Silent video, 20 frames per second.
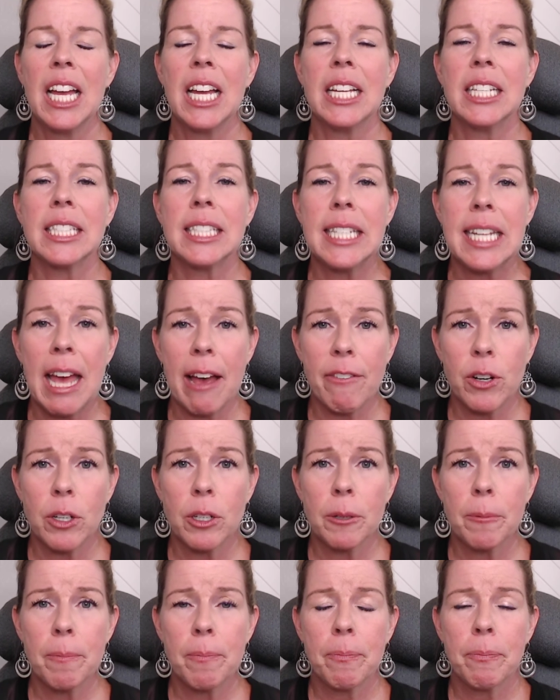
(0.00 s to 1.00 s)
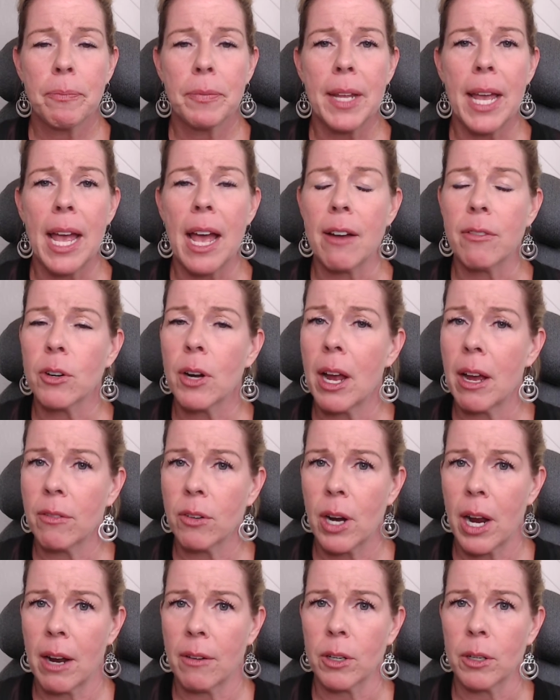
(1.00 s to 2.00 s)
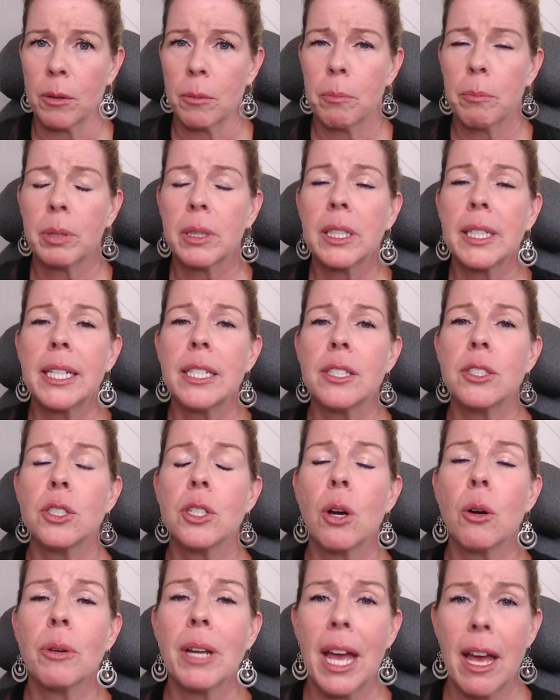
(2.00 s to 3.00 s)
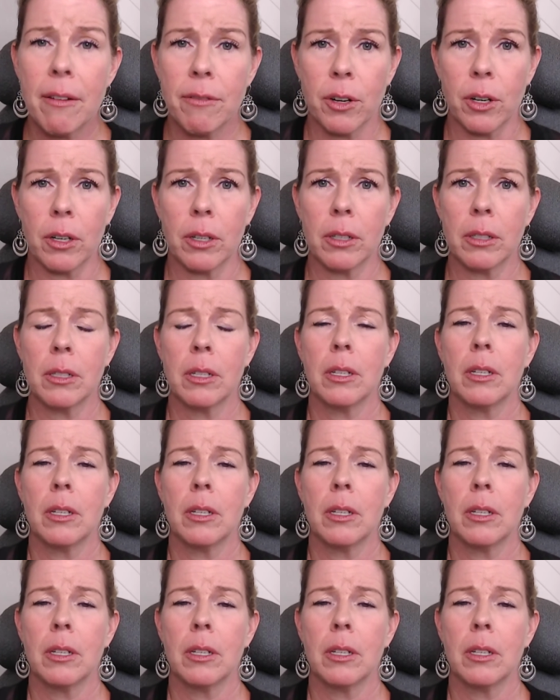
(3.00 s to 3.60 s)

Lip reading: is never, ever, ever, ever, please don't ever